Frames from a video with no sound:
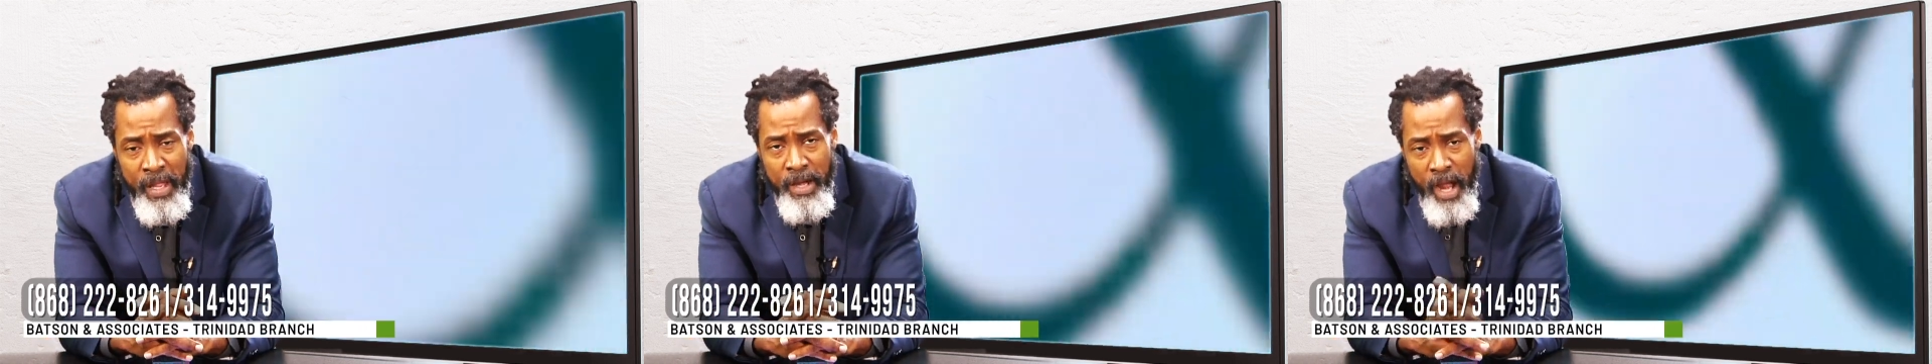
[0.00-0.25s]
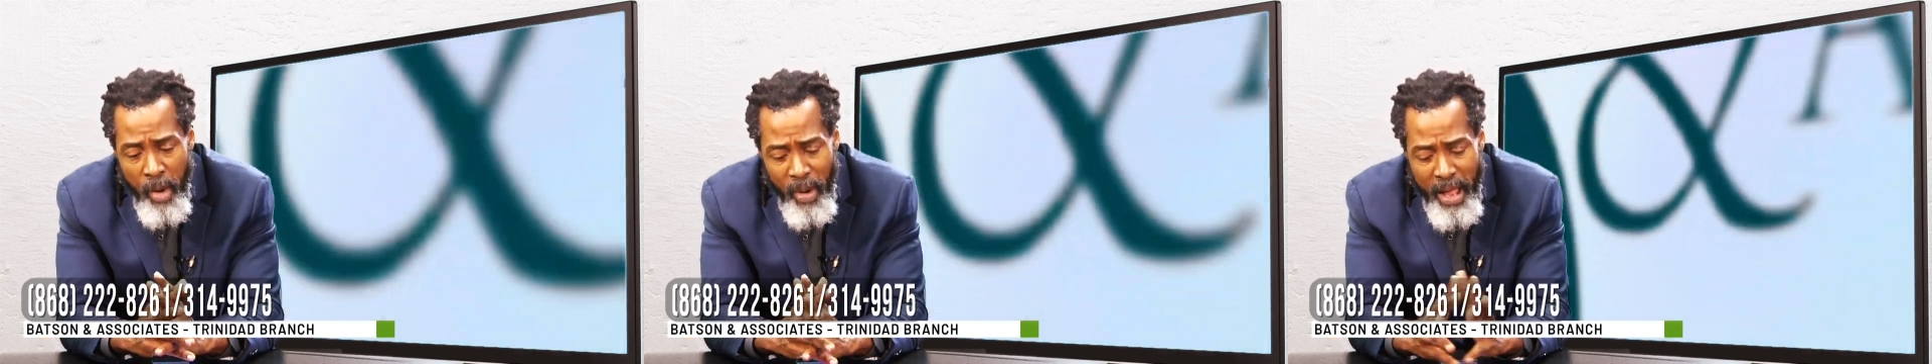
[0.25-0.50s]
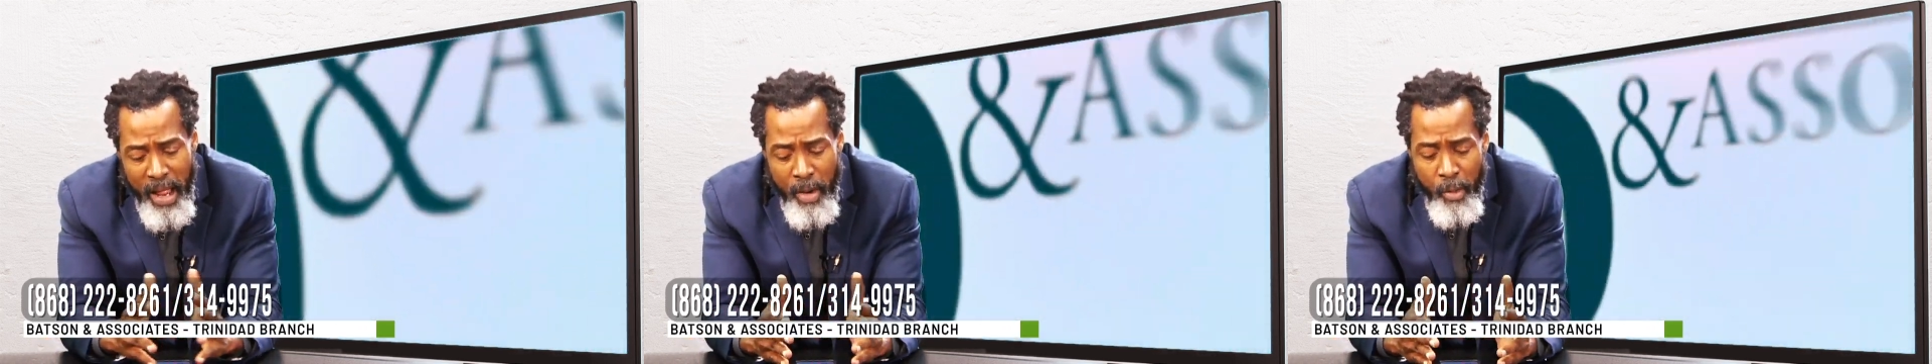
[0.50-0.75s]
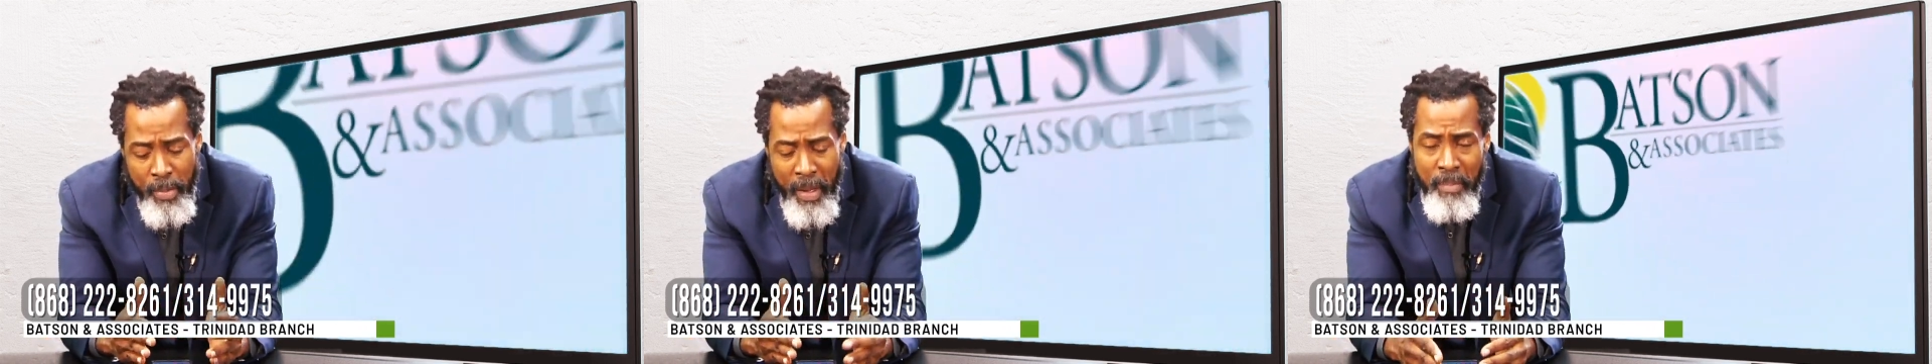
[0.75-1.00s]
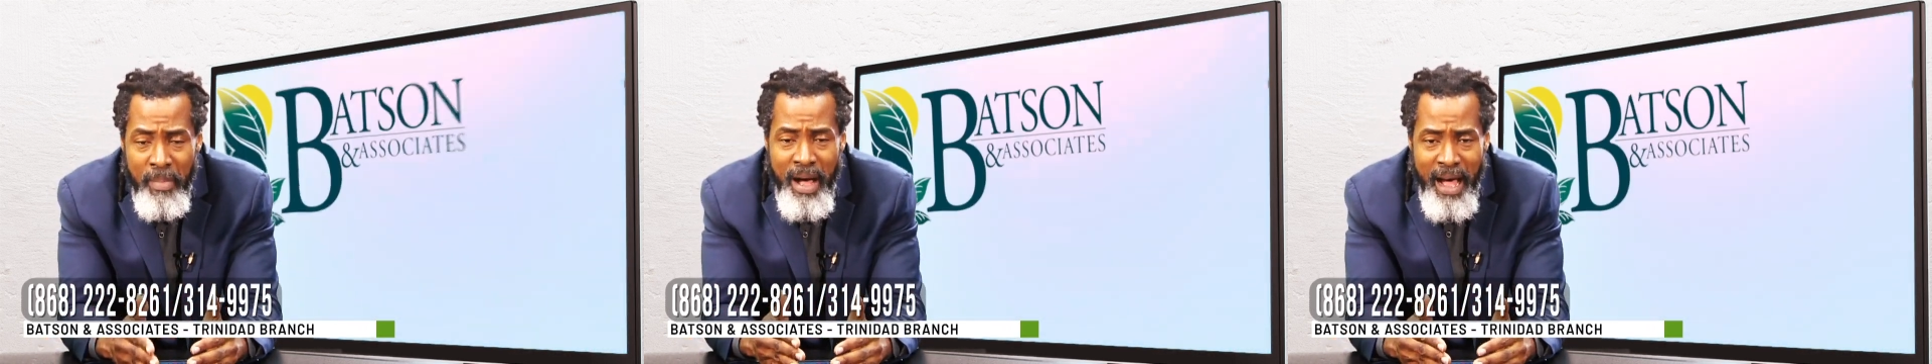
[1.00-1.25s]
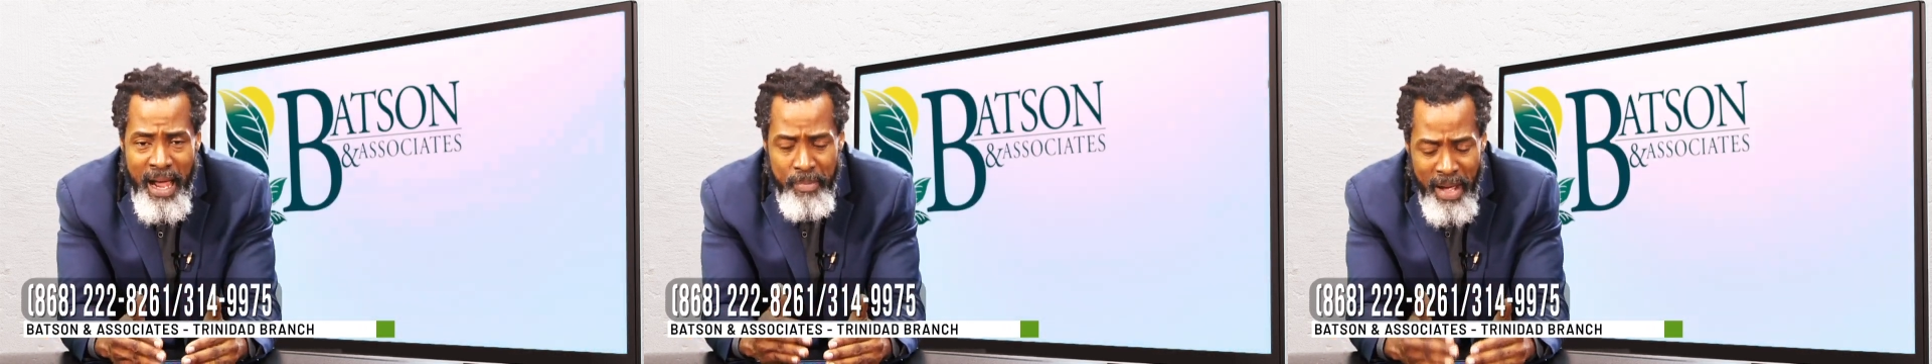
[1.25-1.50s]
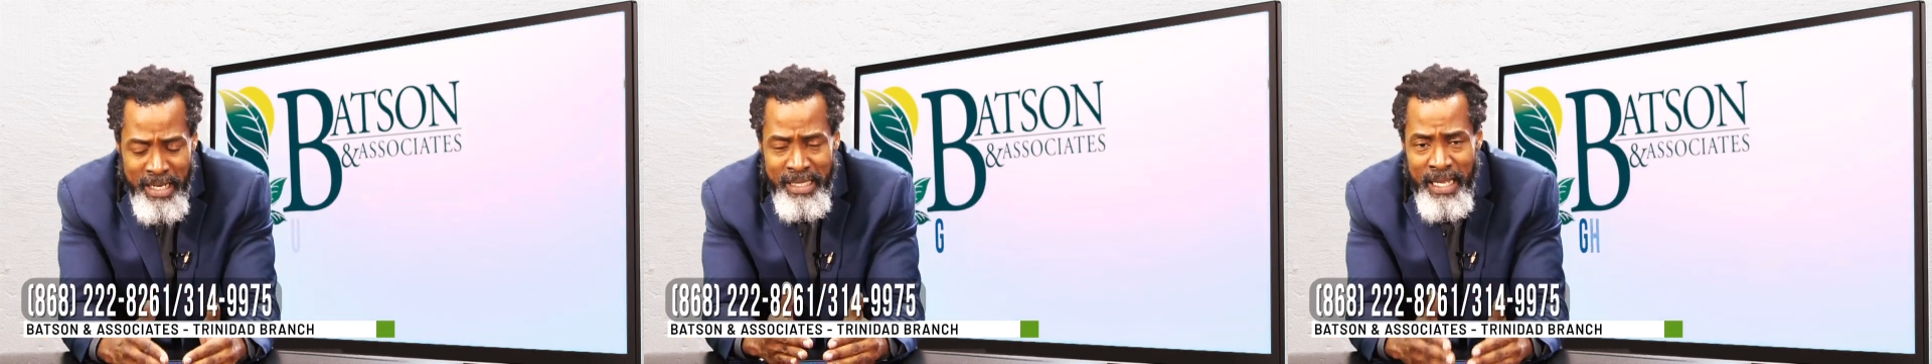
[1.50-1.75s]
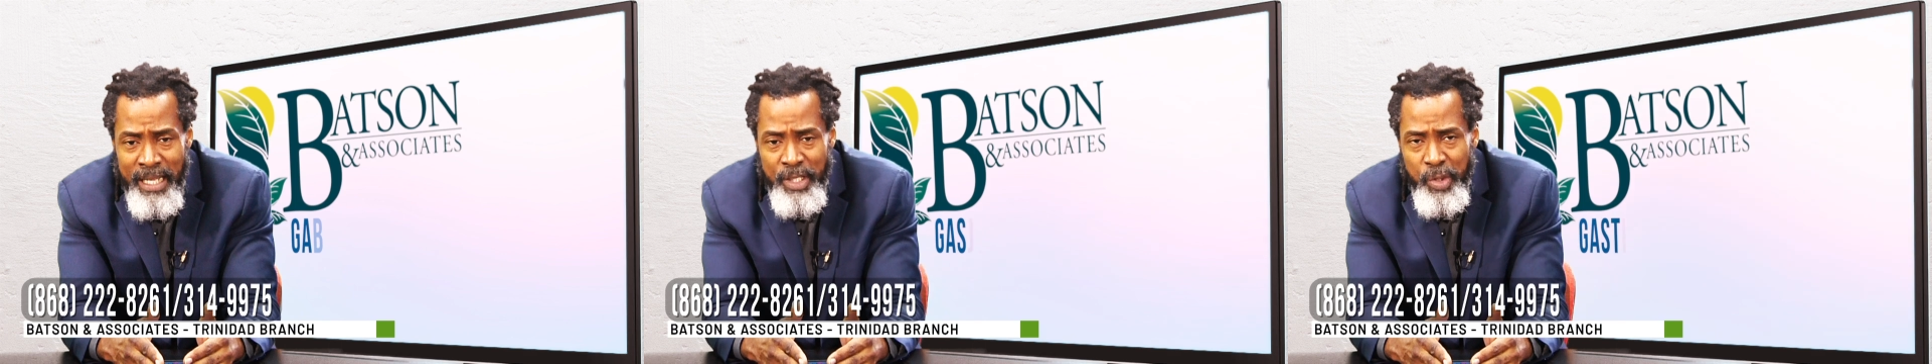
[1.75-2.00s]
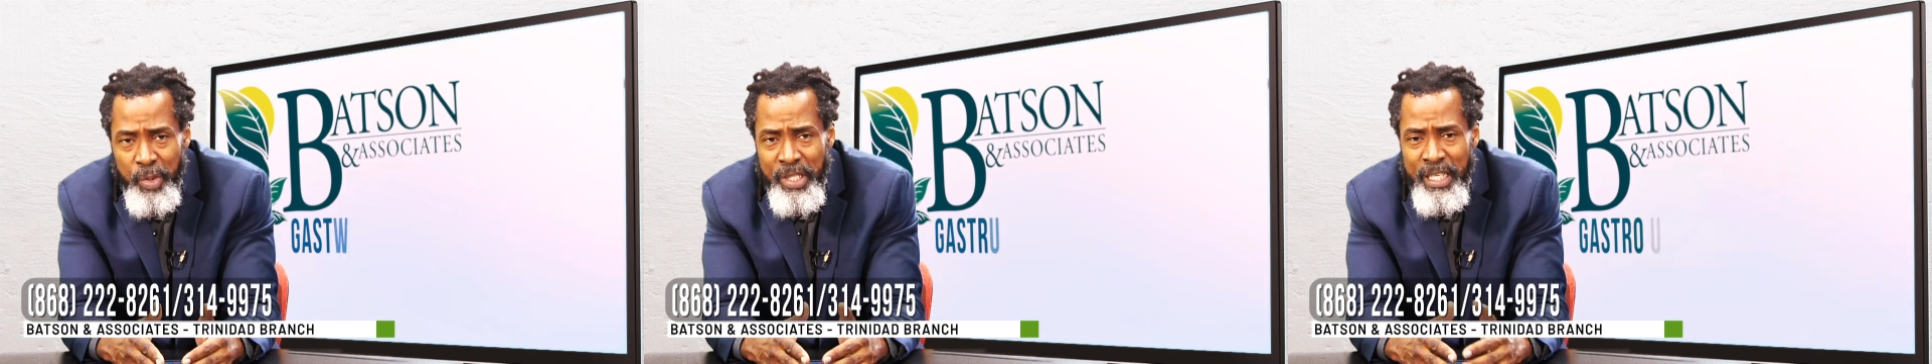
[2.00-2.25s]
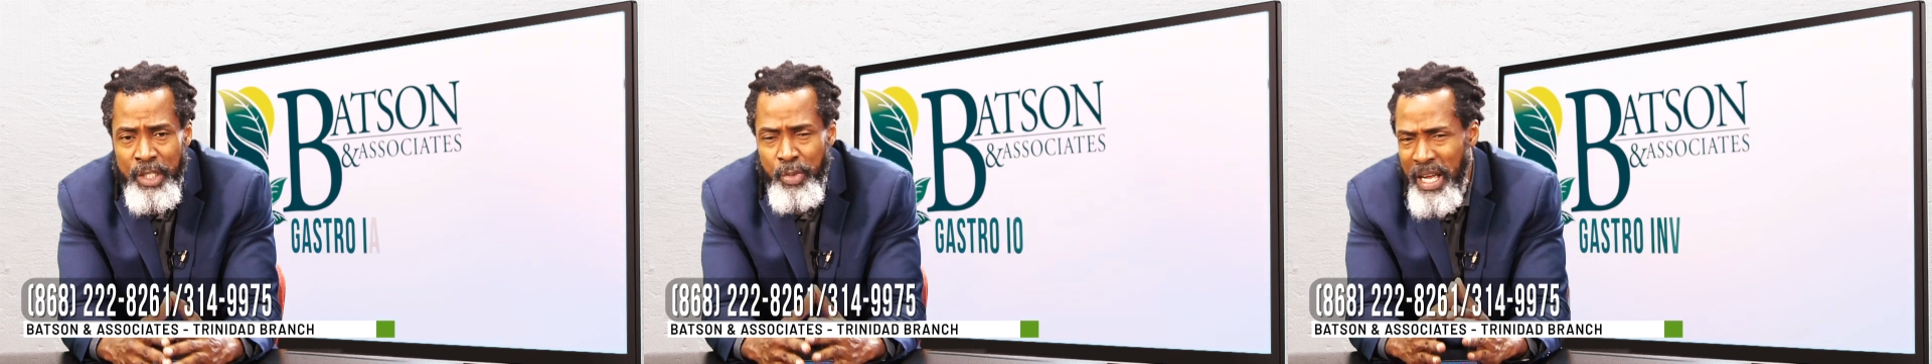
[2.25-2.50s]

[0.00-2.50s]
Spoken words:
Now, remember, at Batson and Associates,